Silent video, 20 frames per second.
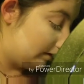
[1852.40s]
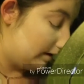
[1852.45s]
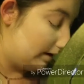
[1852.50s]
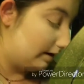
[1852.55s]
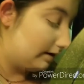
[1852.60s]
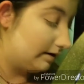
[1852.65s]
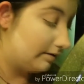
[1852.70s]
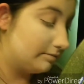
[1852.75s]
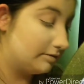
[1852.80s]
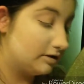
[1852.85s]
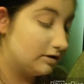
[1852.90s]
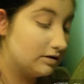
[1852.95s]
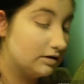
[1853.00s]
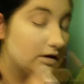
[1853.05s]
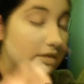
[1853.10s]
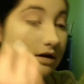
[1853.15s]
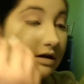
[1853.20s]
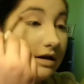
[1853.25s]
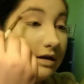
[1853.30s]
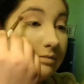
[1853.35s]
And I'm just
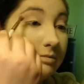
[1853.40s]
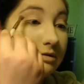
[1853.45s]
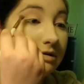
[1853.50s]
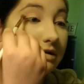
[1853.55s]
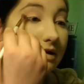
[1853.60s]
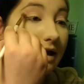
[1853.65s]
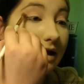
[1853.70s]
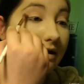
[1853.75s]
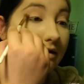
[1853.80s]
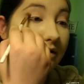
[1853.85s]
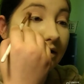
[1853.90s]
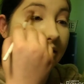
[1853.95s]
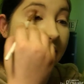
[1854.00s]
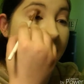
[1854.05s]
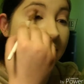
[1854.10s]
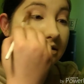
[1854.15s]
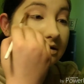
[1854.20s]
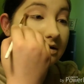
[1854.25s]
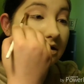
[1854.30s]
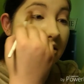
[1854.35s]
gonna keep layering
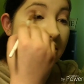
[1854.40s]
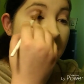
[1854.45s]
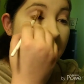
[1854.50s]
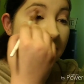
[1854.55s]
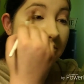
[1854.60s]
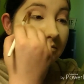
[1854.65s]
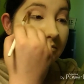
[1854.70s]
this up.